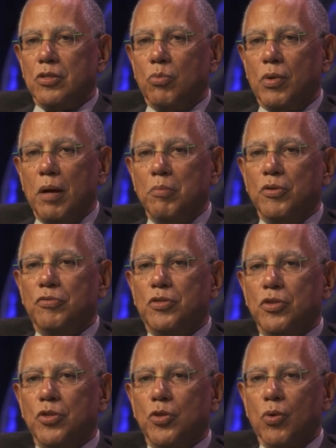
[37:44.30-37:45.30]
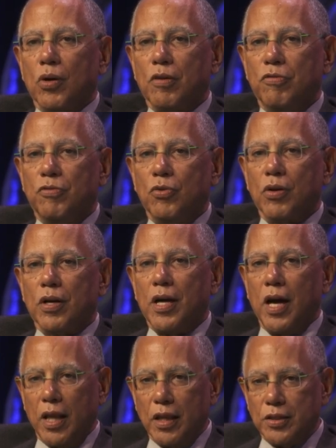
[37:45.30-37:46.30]
When I moved to New York for
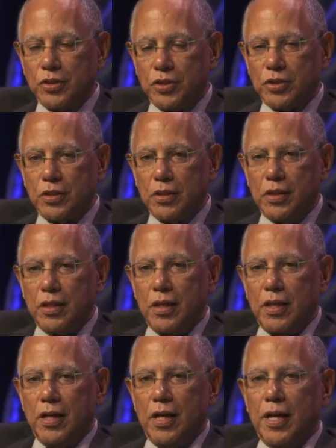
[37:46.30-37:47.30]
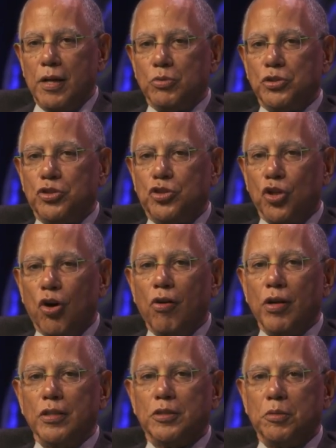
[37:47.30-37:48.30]
college, it was
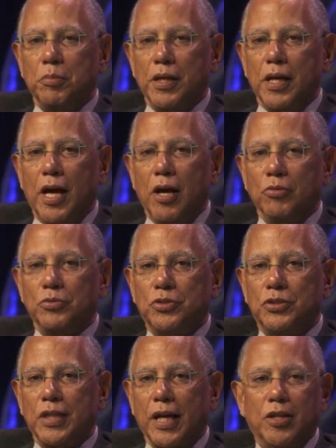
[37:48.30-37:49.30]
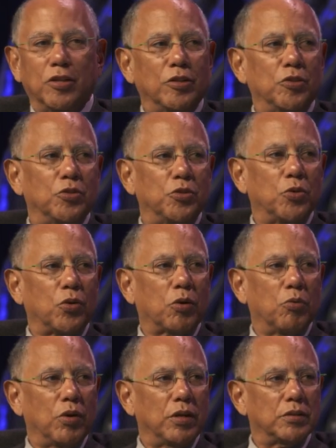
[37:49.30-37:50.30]
jarring to me how secular New
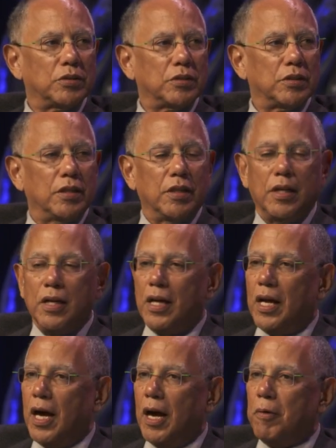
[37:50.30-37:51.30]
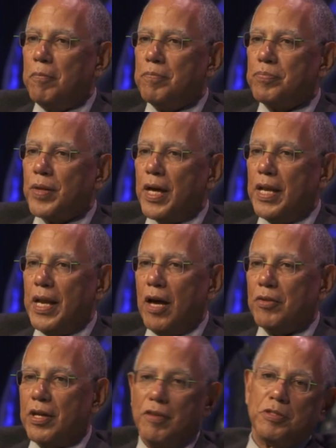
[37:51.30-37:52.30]
York was. Um, and now
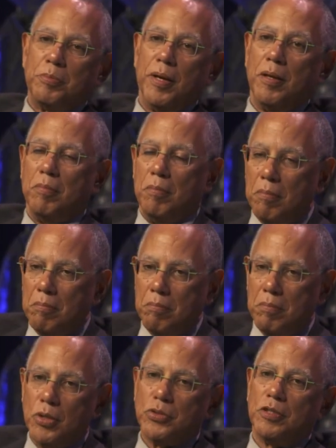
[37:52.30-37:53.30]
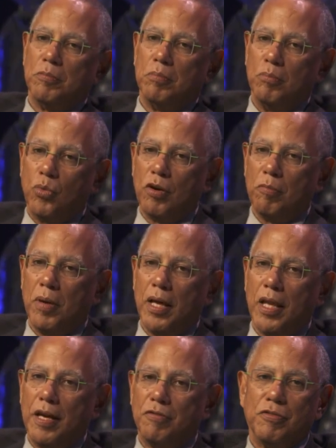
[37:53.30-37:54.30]
that I've spent most of, more of my
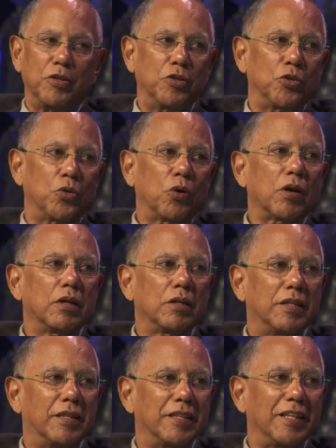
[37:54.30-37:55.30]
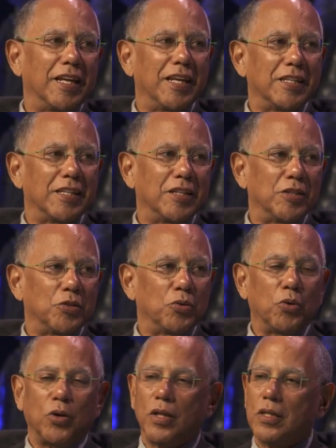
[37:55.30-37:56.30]
life in New York than I did in New
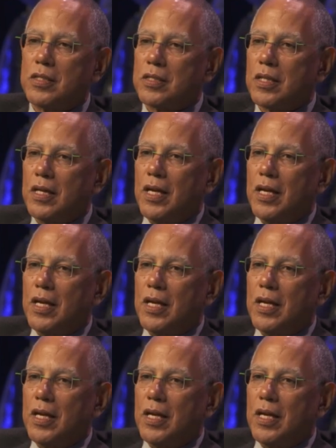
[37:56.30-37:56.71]
Orleans,